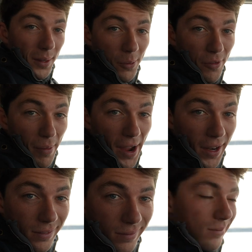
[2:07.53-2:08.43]
We've made
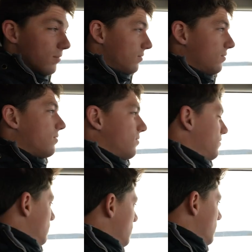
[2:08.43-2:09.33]
it.
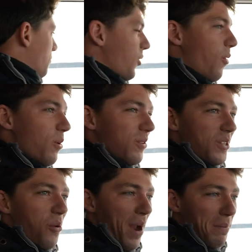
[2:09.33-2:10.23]
We're the only ones
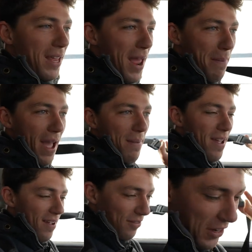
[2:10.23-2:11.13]
at the ramp today,
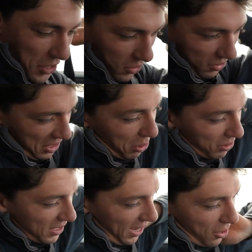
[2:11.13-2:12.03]
baby. Fishing on a
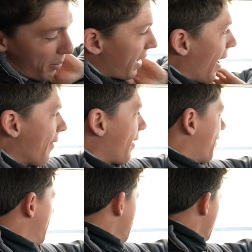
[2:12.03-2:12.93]
Tuesday, ain't nobody out here.
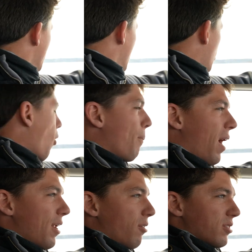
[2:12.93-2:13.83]
Got the whole
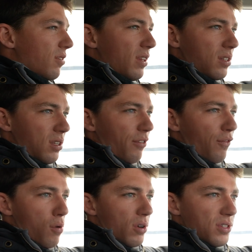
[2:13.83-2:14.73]
pond to ourselves. I think it's like a
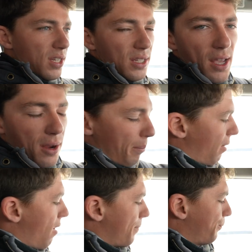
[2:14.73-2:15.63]
460 acre
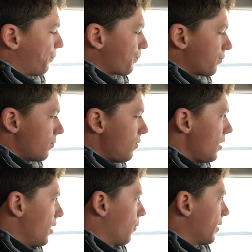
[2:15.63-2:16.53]
pond
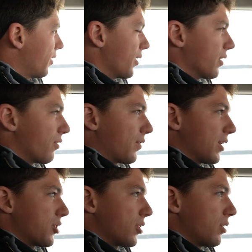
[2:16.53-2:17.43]
that we literally get to
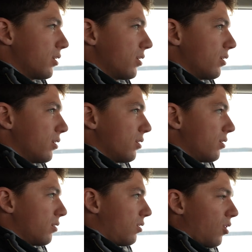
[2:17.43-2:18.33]
fish
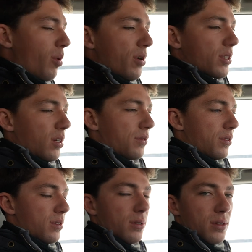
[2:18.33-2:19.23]
all by
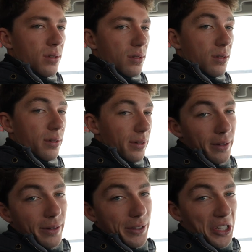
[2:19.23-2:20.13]
ourselves.
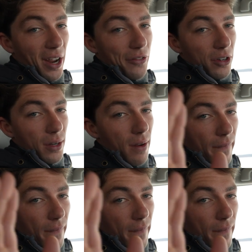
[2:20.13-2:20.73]
Let's get after it.